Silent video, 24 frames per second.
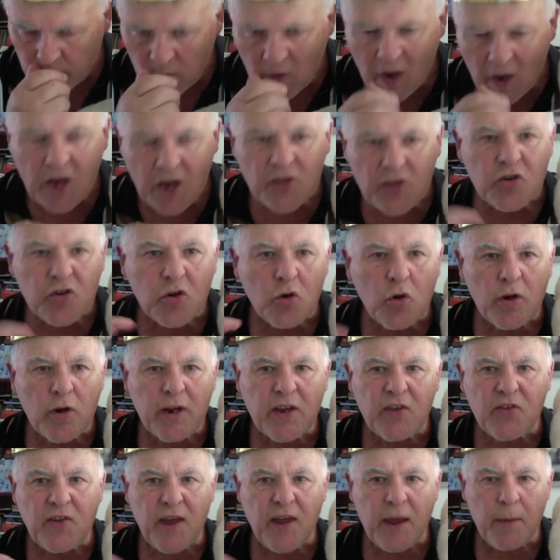It's a good
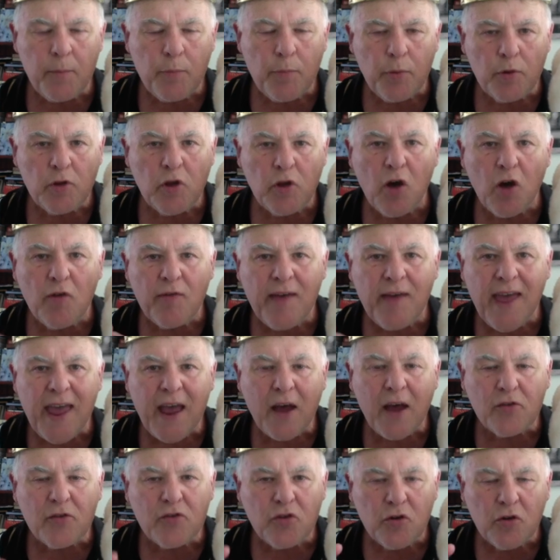example of
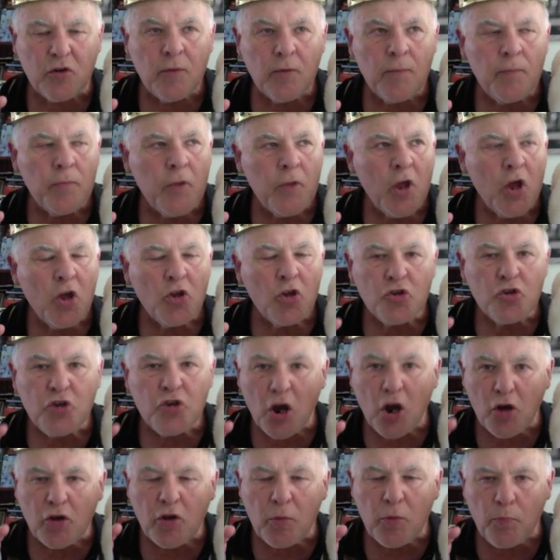how to
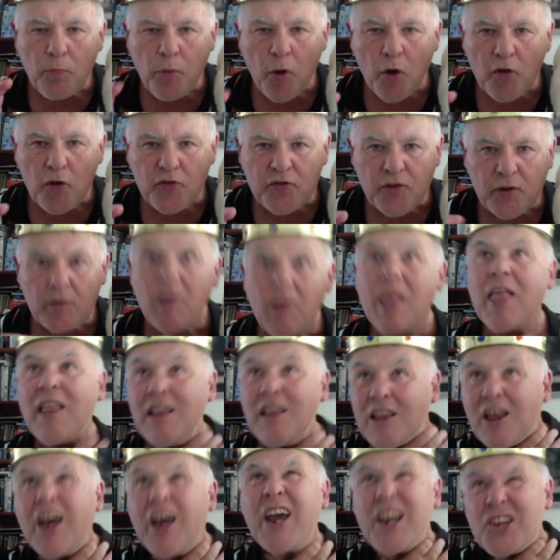choke a person
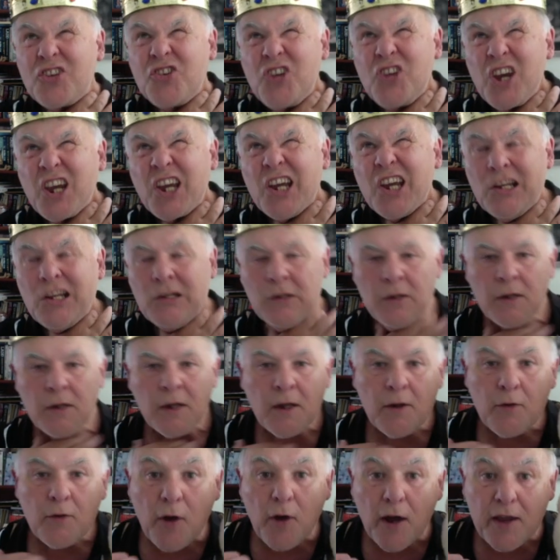like chicken,
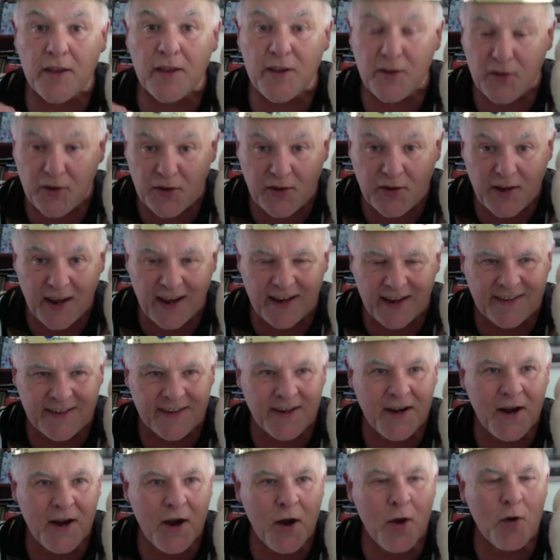right? This is it,
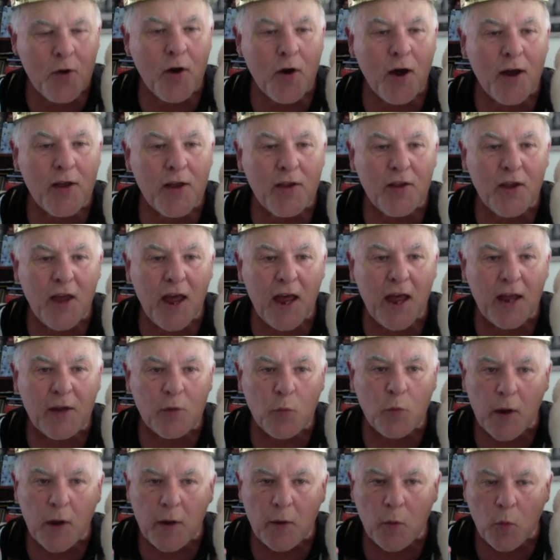right? And
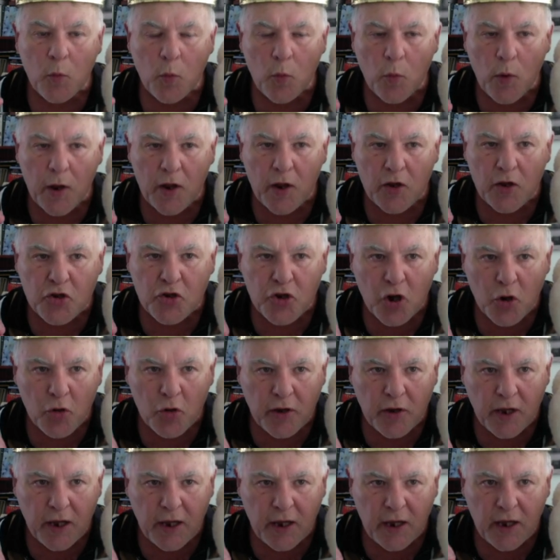we're
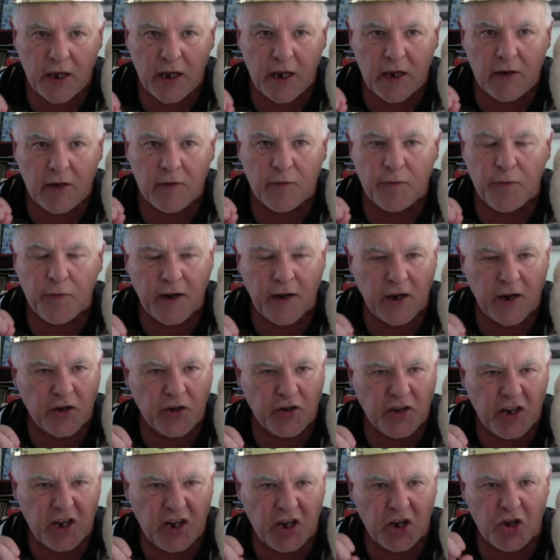choking
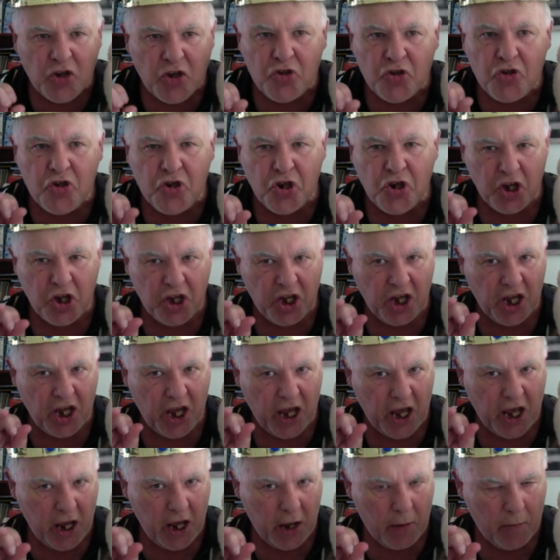
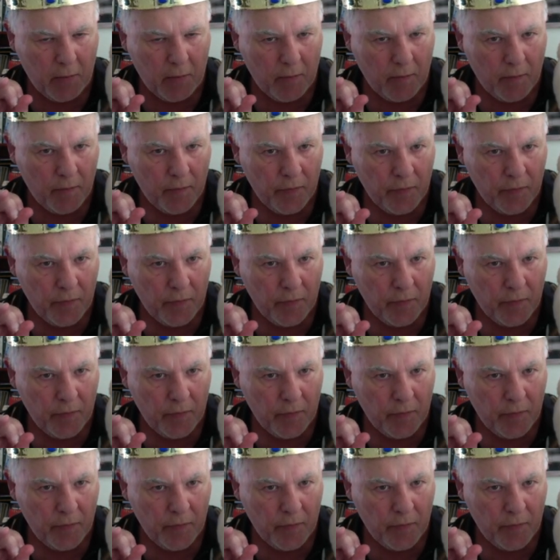InfinityGM.